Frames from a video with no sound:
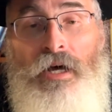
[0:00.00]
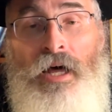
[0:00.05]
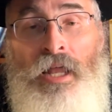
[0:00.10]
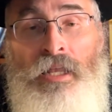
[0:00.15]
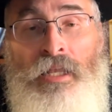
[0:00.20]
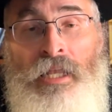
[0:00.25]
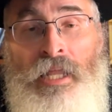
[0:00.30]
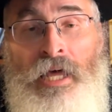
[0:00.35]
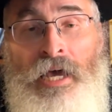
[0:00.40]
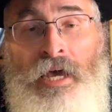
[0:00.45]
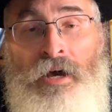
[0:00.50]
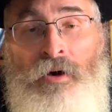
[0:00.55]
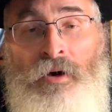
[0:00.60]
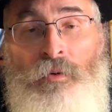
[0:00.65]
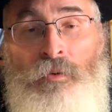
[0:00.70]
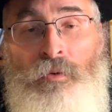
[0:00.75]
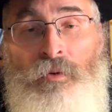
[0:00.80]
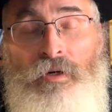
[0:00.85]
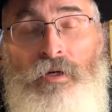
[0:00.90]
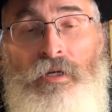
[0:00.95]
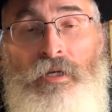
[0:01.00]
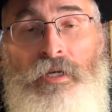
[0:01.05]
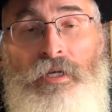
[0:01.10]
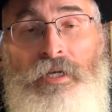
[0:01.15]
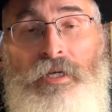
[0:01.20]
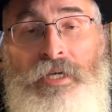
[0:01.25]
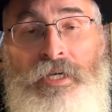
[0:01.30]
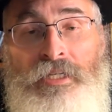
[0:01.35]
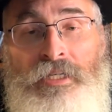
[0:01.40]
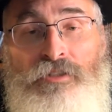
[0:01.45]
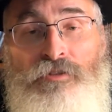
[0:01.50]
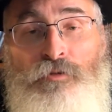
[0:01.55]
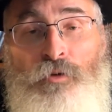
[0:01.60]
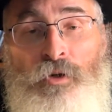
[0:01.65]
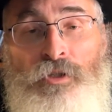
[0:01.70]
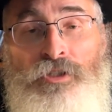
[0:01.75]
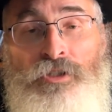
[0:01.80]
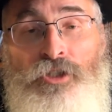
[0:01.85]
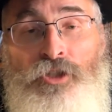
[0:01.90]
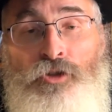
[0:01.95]
allow his
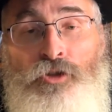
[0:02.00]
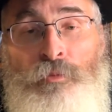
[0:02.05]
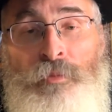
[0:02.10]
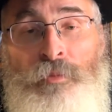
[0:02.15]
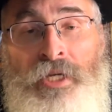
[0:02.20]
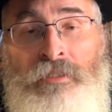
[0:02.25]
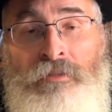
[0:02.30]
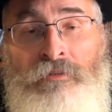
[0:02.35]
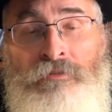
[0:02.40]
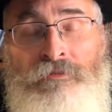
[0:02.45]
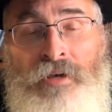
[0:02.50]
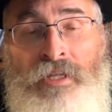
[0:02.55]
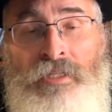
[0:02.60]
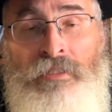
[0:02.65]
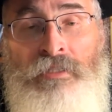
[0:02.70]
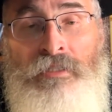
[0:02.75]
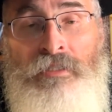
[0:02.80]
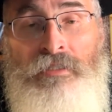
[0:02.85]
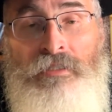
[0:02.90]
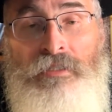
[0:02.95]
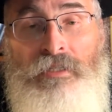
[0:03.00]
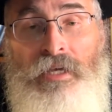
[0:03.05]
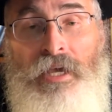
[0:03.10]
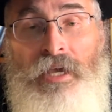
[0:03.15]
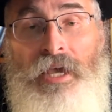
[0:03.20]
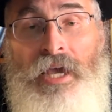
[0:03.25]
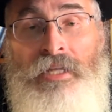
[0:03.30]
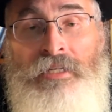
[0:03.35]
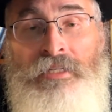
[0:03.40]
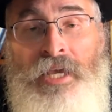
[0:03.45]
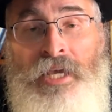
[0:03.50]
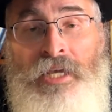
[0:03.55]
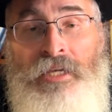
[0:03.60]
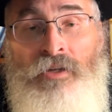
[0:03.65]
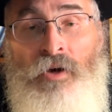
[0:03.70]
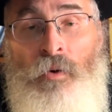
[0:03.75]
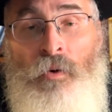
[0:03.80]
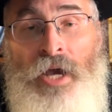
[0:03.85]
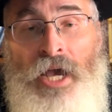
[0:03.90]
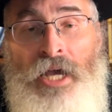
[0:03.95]
forces to remain defenseless and take
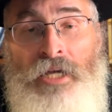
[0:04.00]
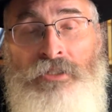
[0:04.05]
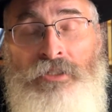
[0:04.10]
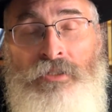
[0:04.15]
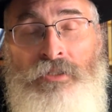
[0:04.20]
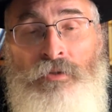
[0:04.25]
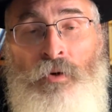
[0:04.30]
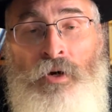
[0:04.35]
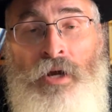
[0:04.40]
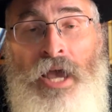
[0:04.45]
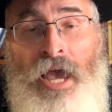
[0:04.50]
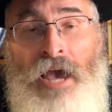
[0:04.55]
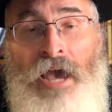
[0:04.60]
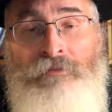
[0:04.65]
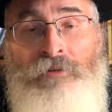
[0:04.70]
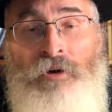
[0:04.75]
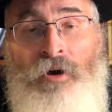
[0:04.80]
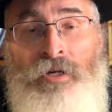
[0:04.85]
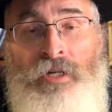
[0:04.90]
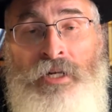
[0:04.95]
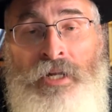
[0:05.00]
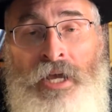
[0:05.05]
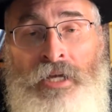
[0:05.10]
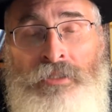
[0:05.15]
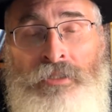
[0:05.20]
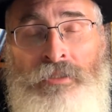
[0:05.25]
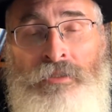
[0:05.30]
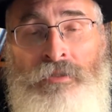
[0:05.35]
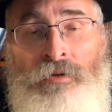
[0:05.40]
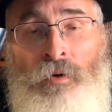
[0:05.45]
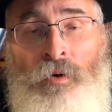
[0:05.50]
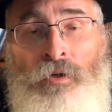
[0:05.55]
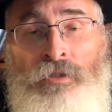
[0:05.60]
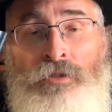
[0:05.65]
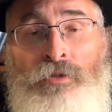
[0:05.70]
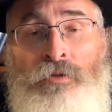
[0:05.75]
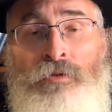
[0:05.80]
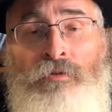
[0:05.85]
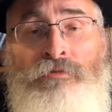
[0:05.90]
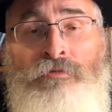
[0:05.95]
no action or half-hearted action or
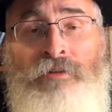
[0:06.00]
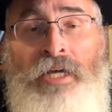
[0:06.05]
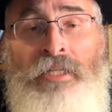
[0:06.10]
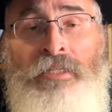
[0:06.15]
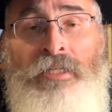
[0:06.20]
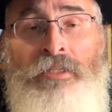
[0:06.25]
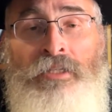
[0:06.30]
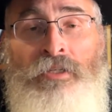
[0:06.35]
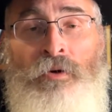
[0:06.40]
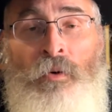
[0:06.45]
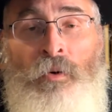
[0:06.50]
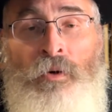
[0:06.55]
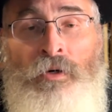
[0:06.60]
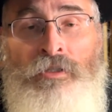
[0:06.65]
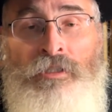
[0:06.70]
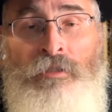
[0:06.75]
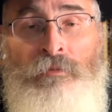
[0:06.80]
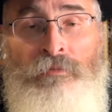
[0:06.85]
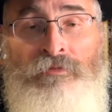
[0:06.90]
to violate the orders